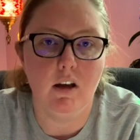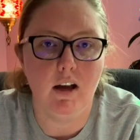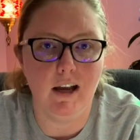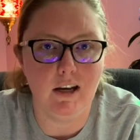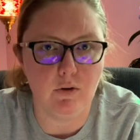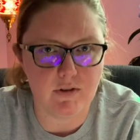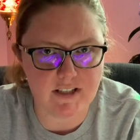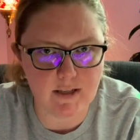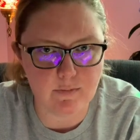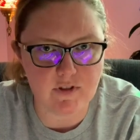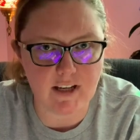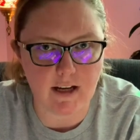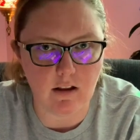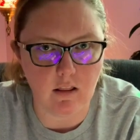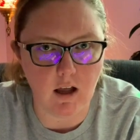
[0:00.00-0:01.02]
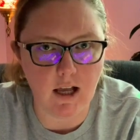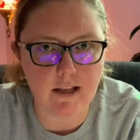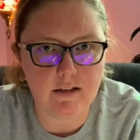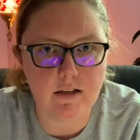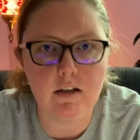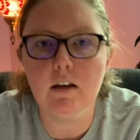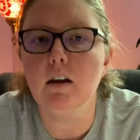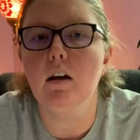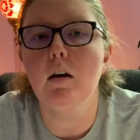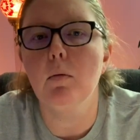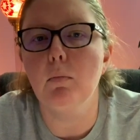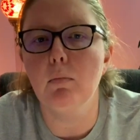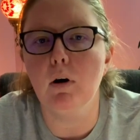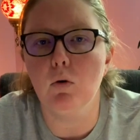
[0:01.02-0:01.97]
I know it seems like a lot,
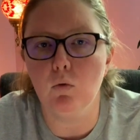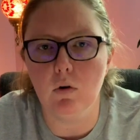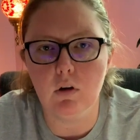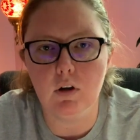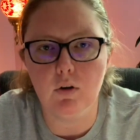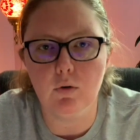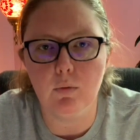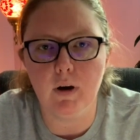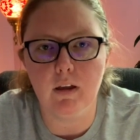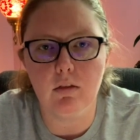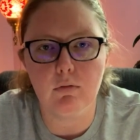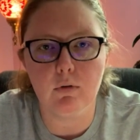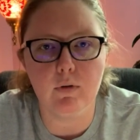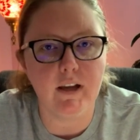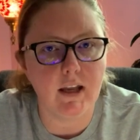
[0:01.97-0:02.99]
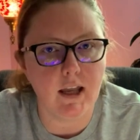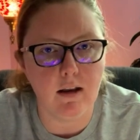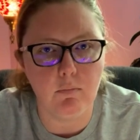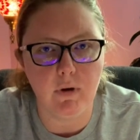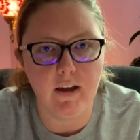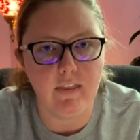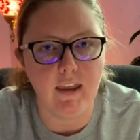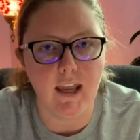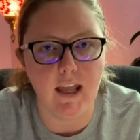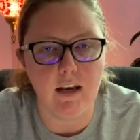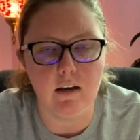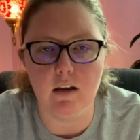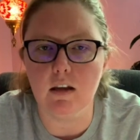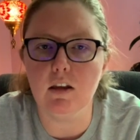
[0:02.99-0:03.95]
but we'll go right through it, and by the
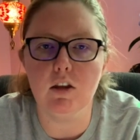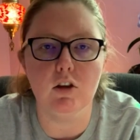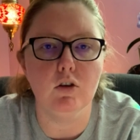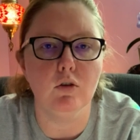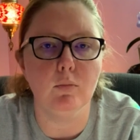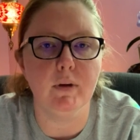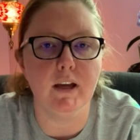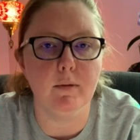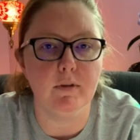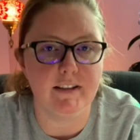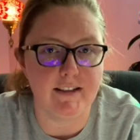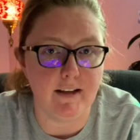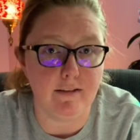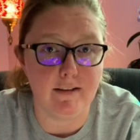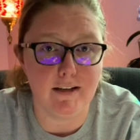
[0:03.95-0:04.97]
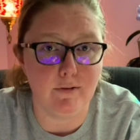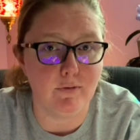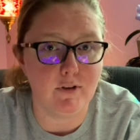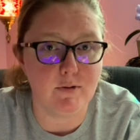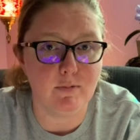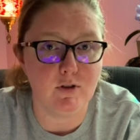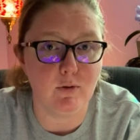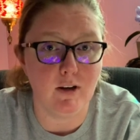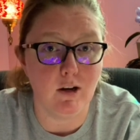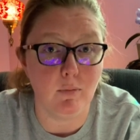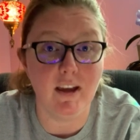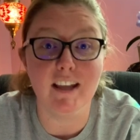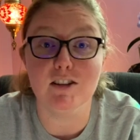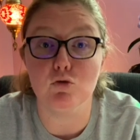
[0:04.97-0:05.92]
end you'll be able to tell the difference between
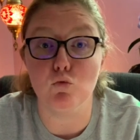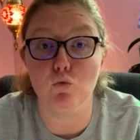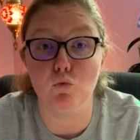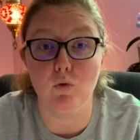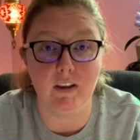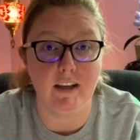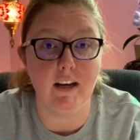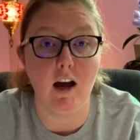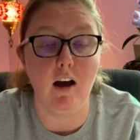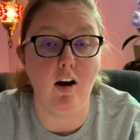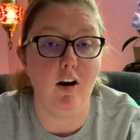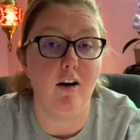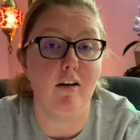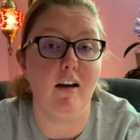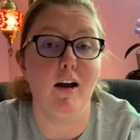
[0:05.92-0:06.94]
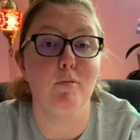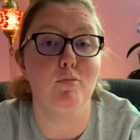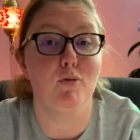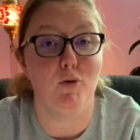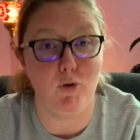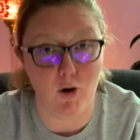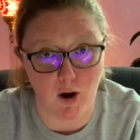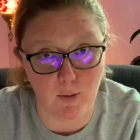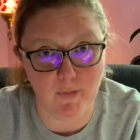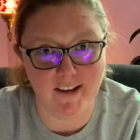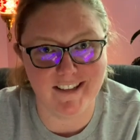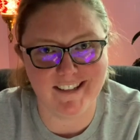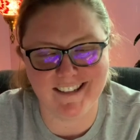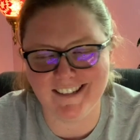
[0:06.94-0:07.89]
them. It's really not hard, I
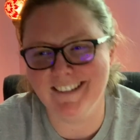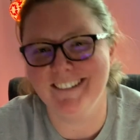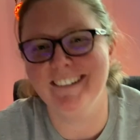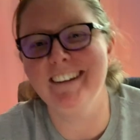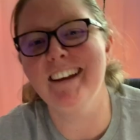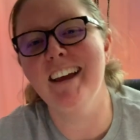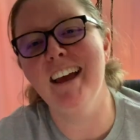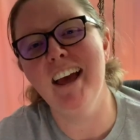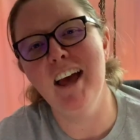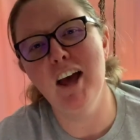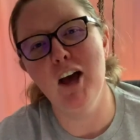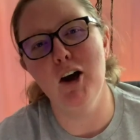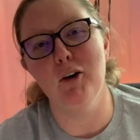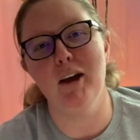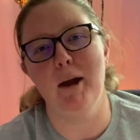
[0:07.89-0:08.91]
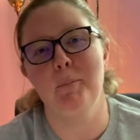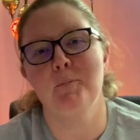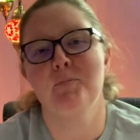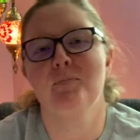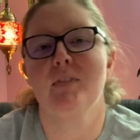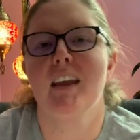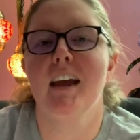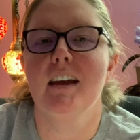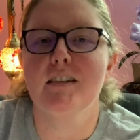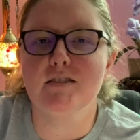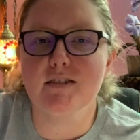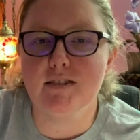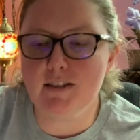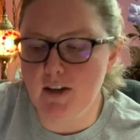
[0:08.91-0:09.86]
promise. Okay.
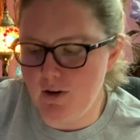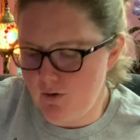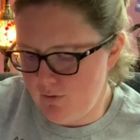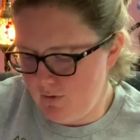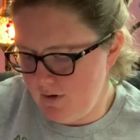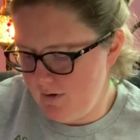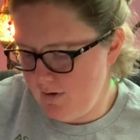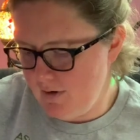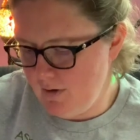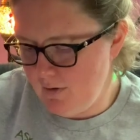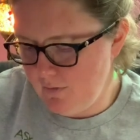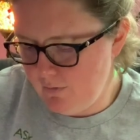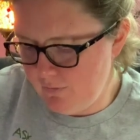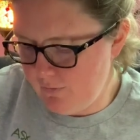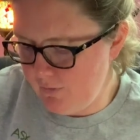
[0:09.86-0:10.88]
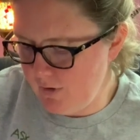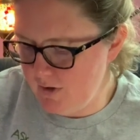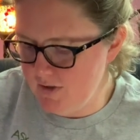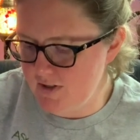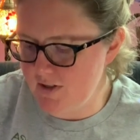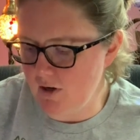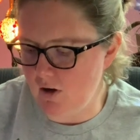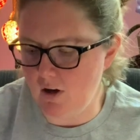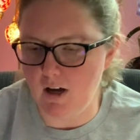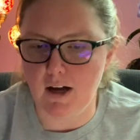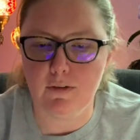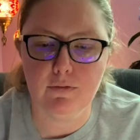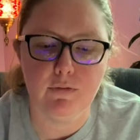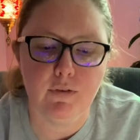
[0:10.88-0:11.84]
So first
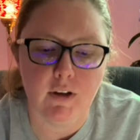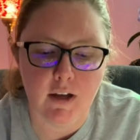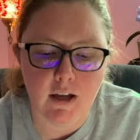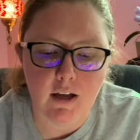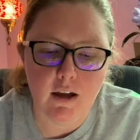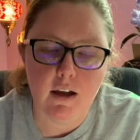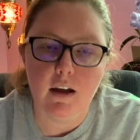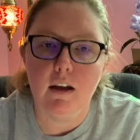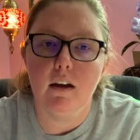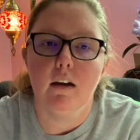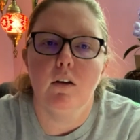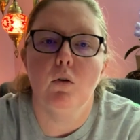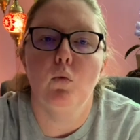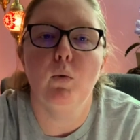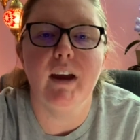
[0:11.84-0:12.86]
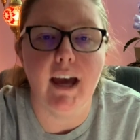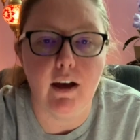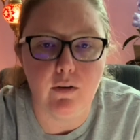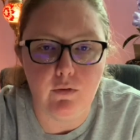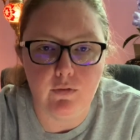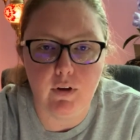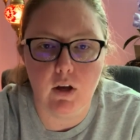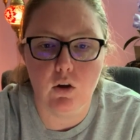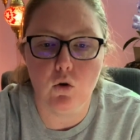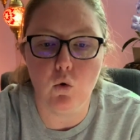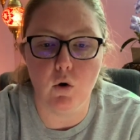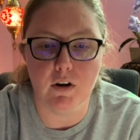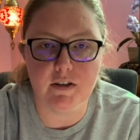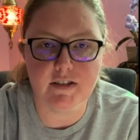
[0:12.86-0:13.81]
off, we have
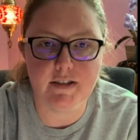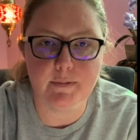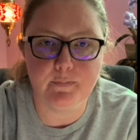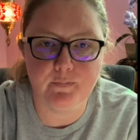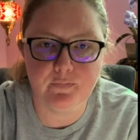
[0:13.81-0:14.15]
quartz.